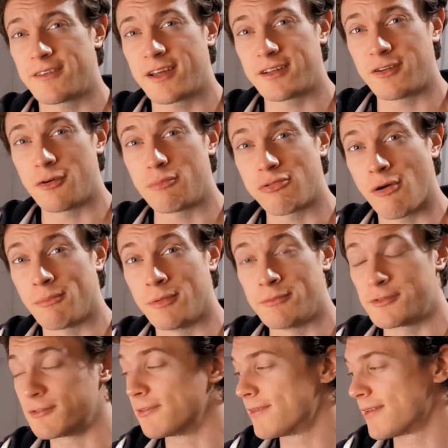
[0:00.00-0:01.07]
I've had no
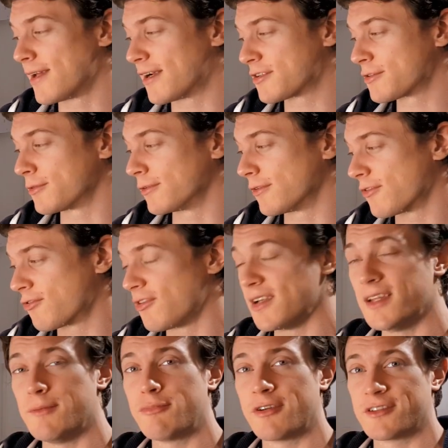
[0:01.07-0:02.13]
problems with the actual
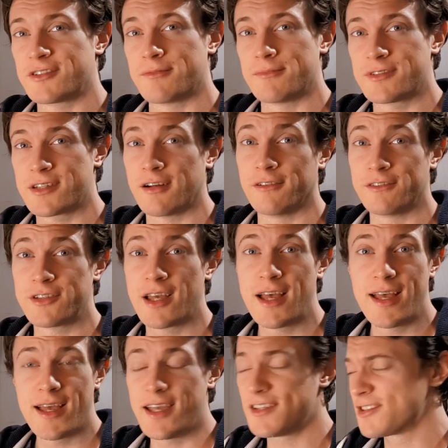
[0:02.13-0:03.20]
3D prints themselves.
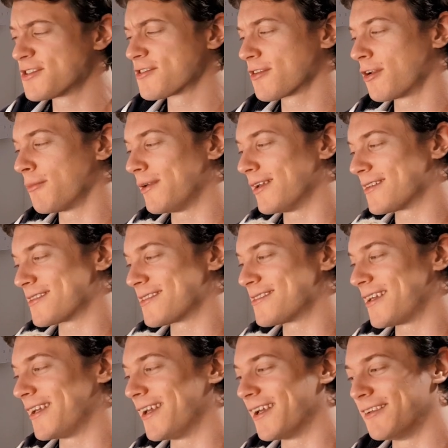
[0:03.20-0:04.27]
It's just going to be, as I
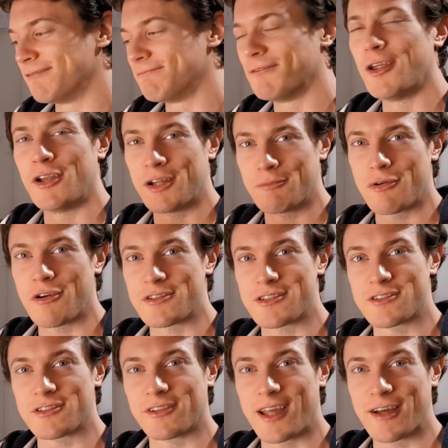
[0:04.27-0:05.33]
say, a learning
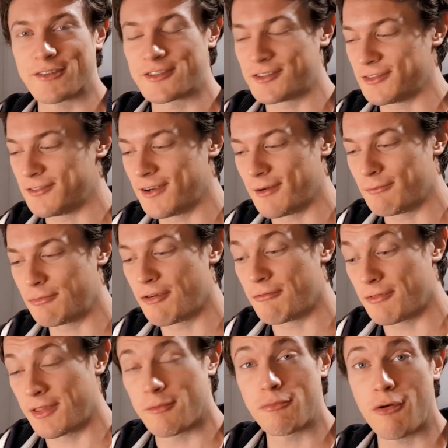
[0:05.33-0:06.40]
process on how to
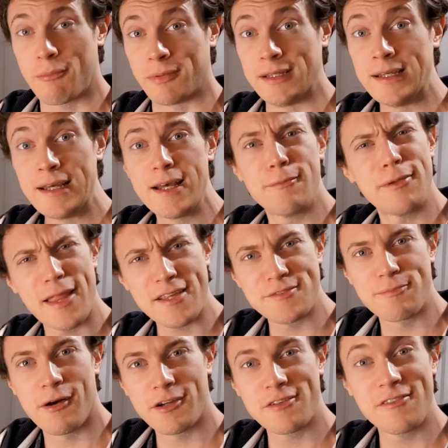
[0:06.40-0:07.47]
print with it properly. But
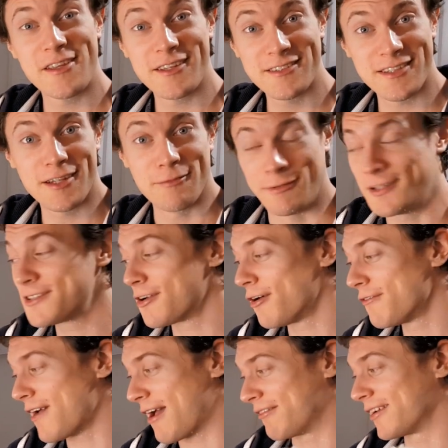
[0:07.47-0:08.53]
that's part of the excitement
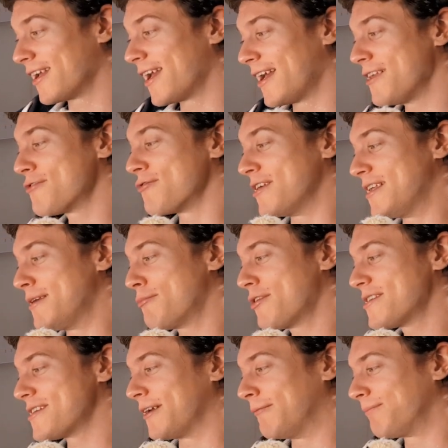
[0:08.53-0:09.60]
of having a 3D
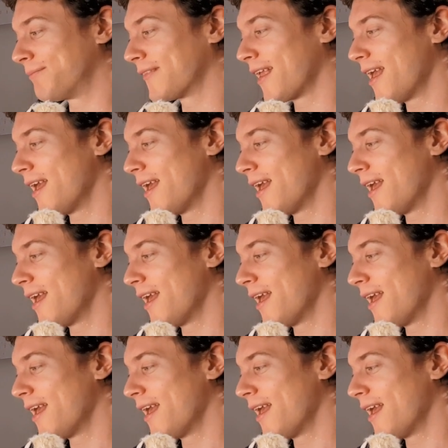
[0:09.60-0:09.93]
printer.